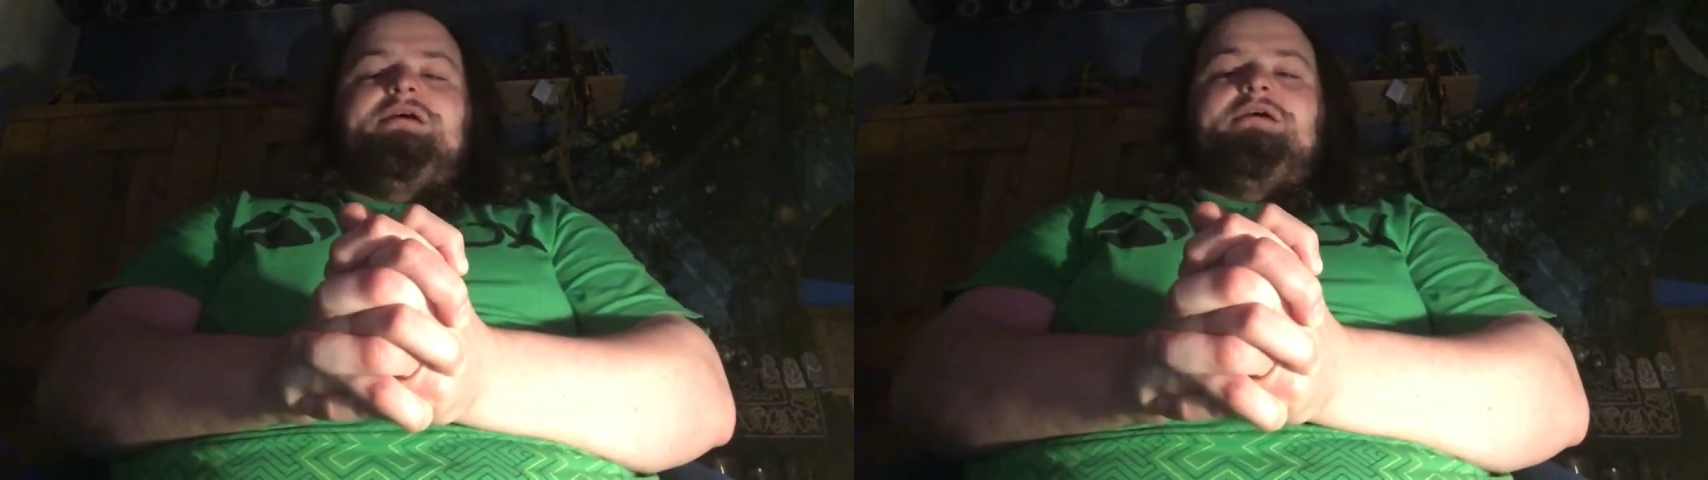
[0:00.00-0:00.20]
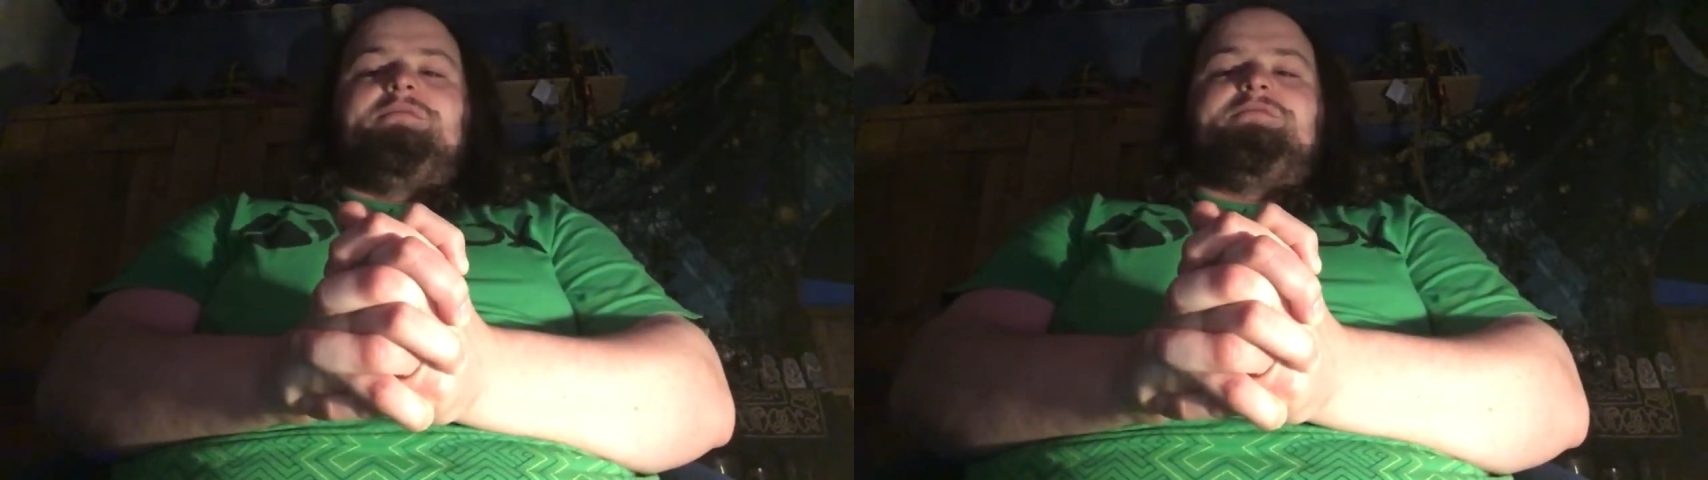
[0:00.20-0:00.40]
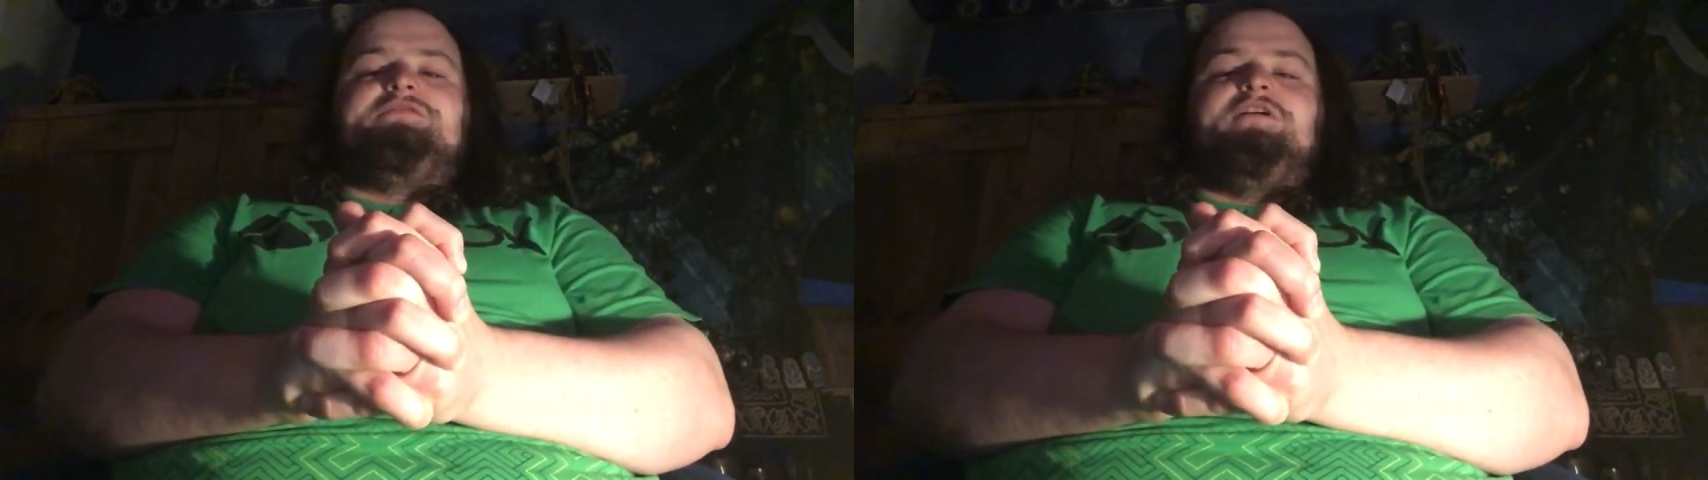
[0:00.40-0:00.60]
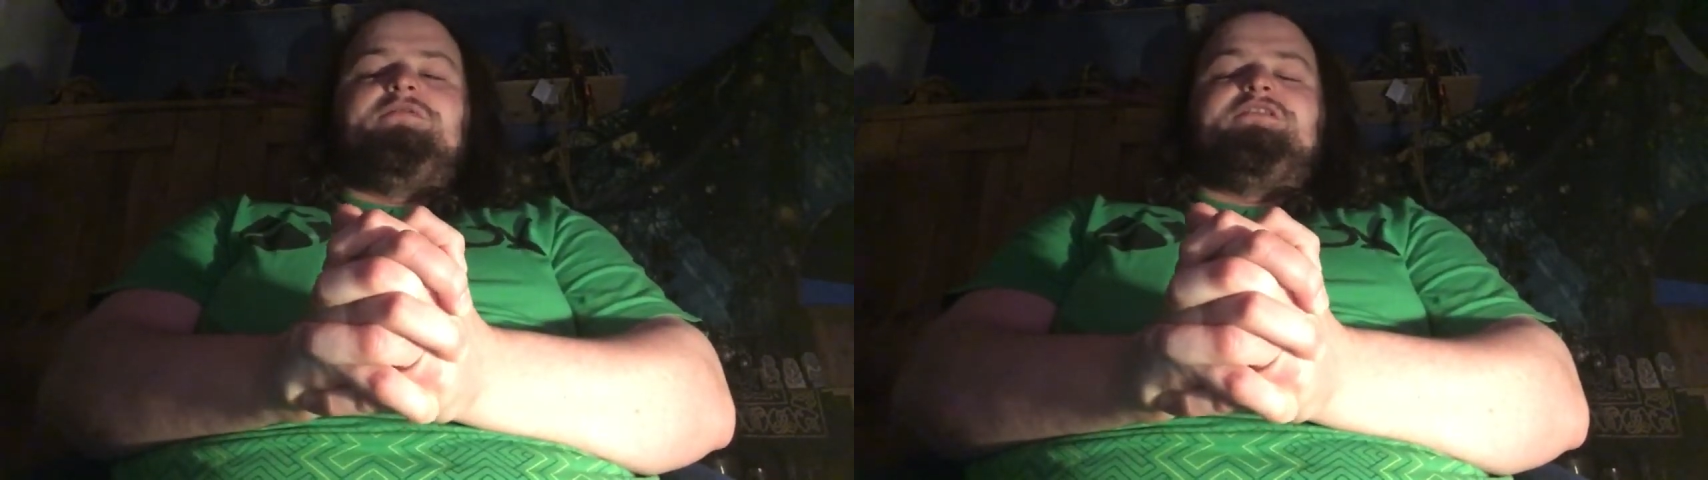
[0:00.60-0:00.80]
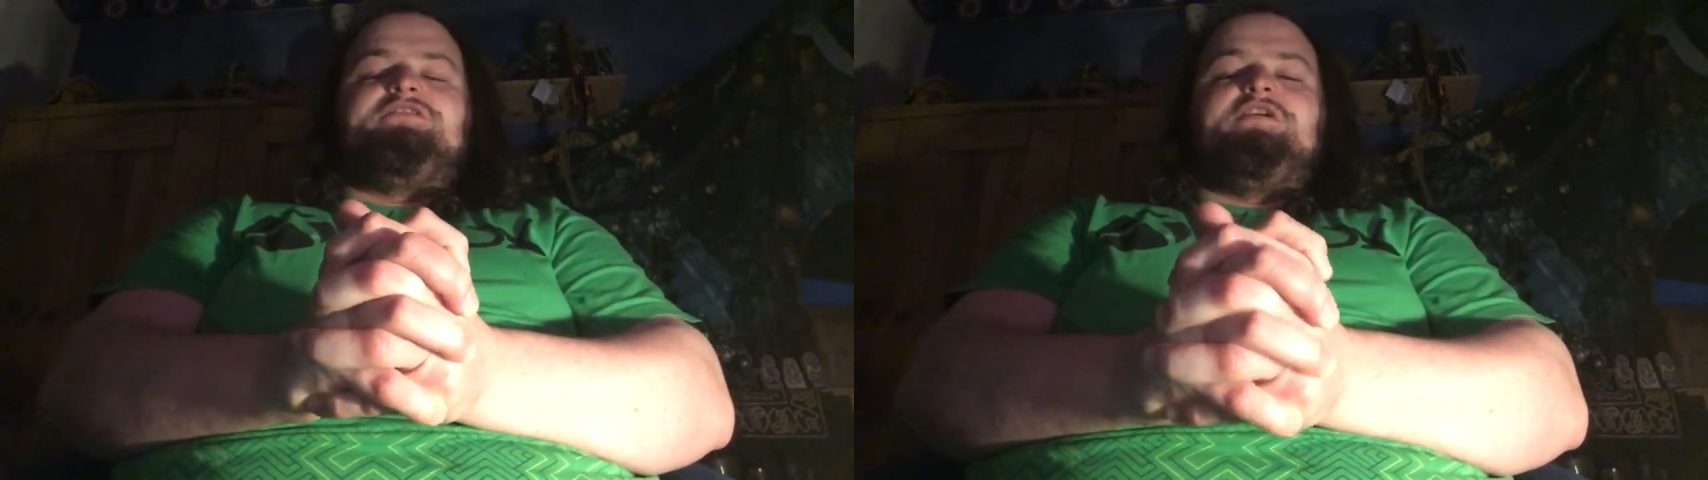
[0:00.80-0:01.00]
I was
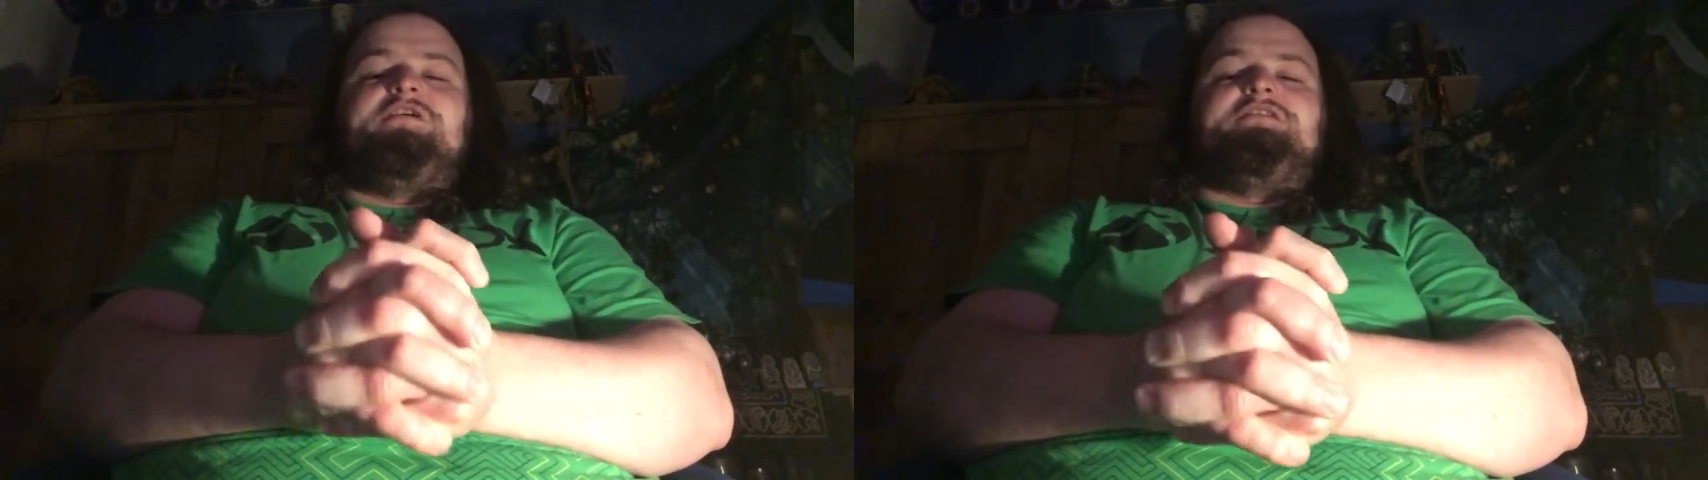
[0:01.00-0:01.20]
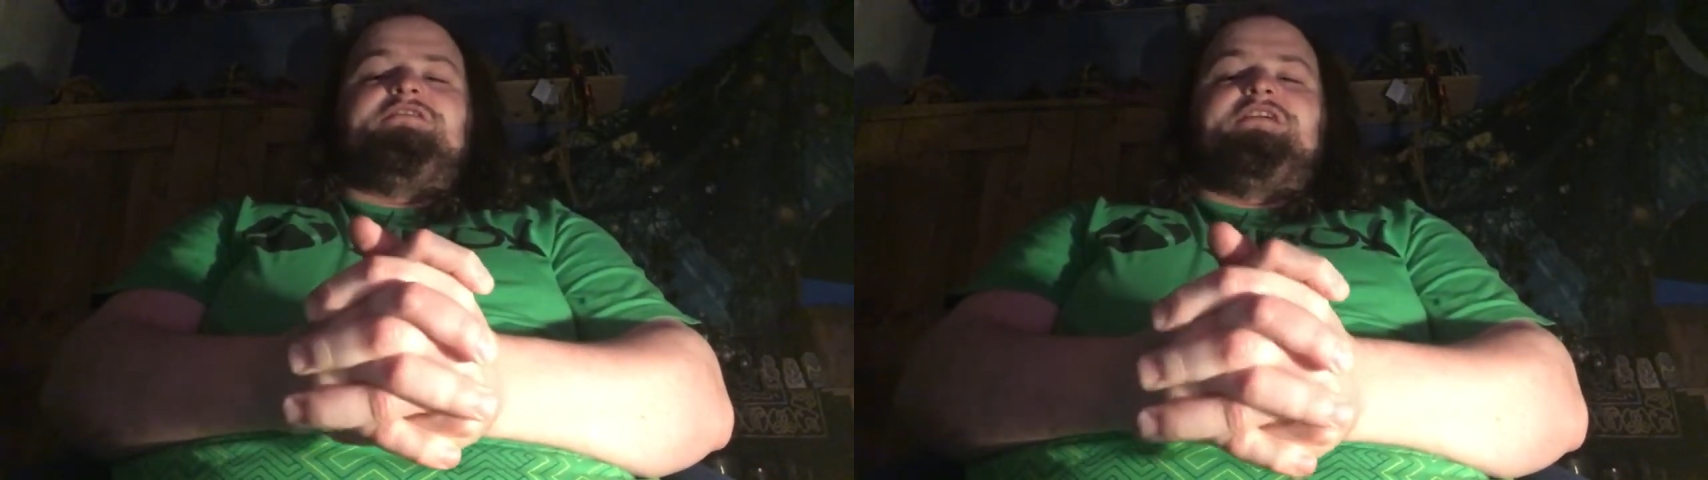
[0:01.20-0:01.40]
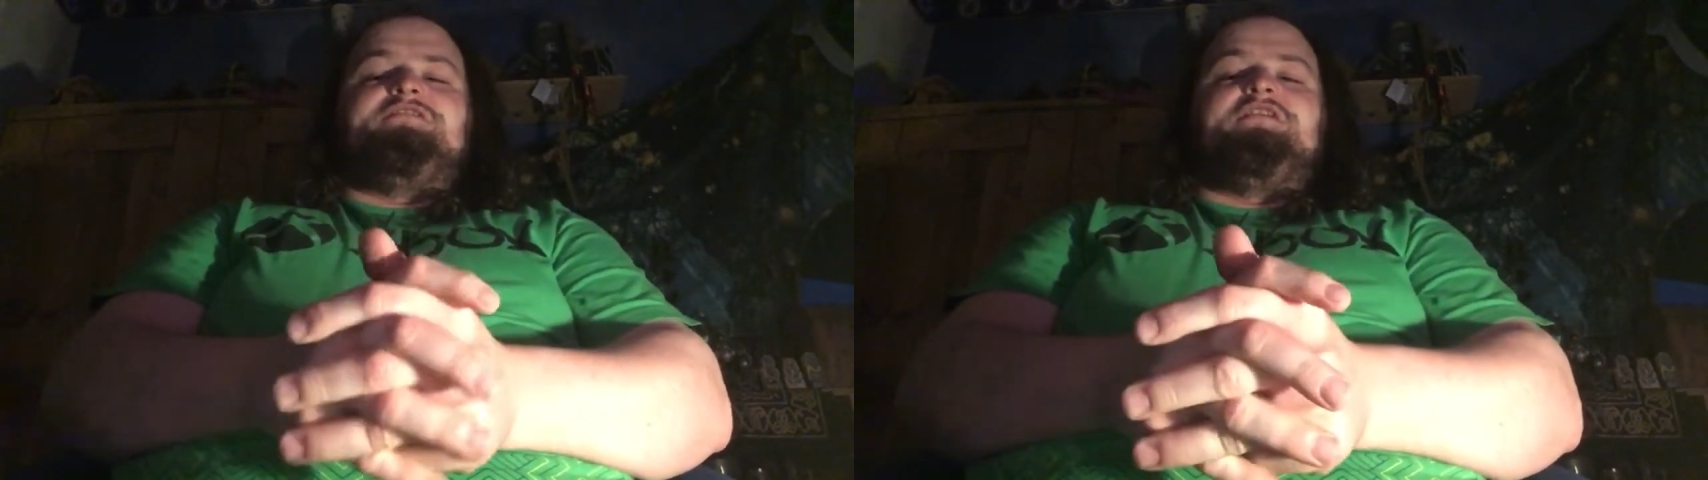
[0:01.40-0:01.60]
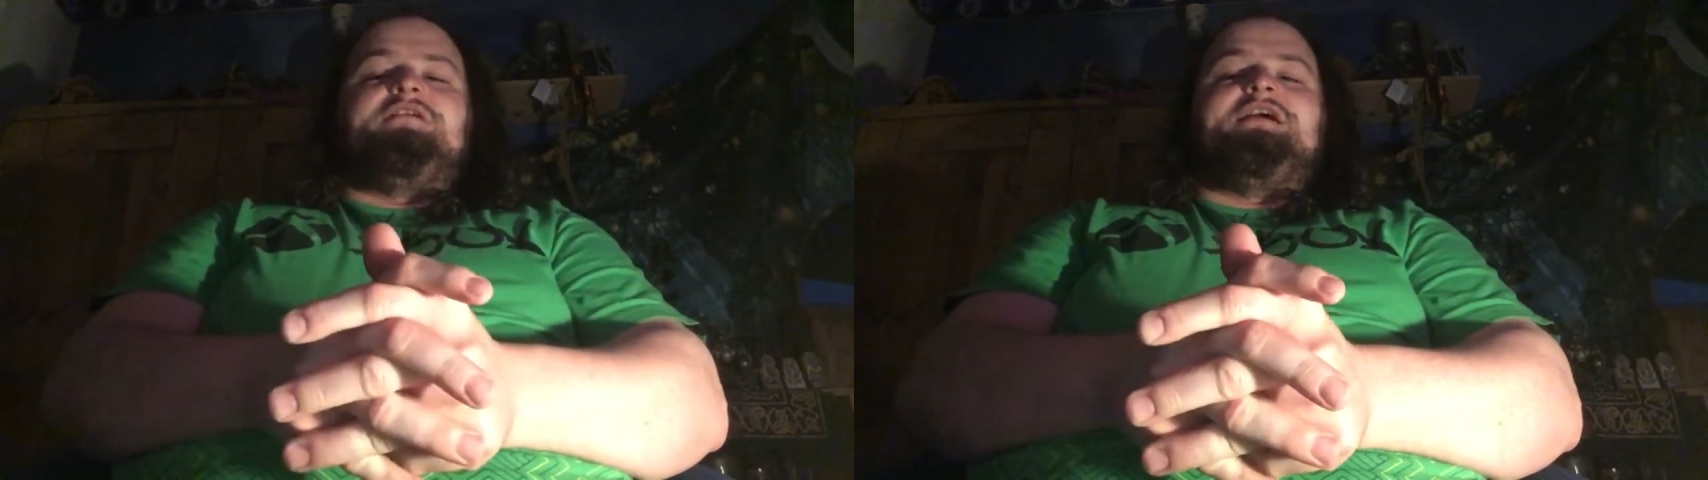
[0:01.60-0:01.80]
told this guy on TikTok